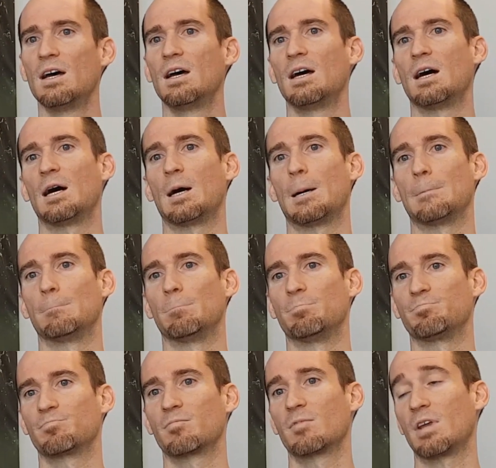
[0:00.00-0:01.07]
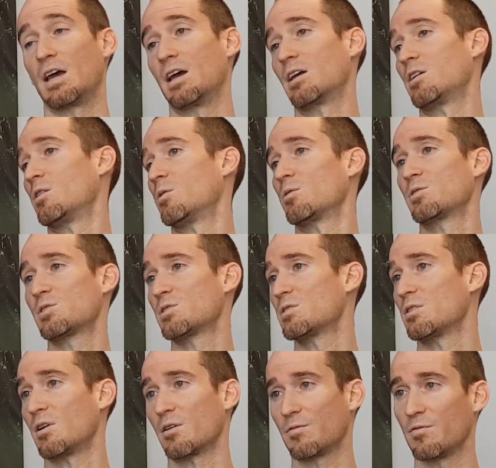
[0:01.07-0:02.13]
Exactly. Egg yolks
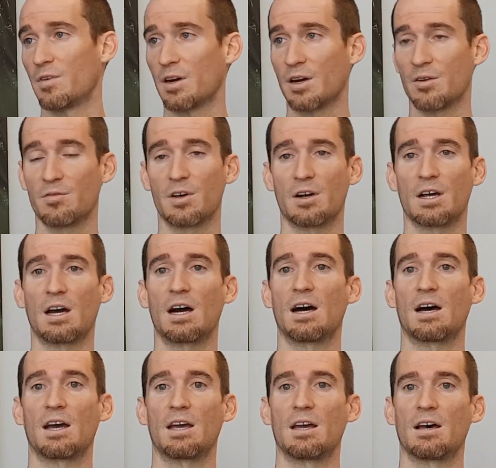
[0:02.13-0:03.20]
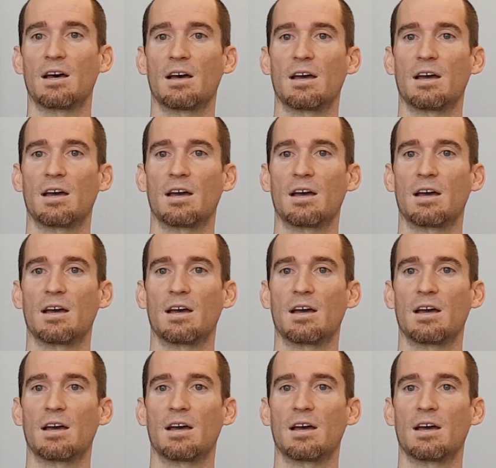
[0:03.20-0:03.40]
are very, very high.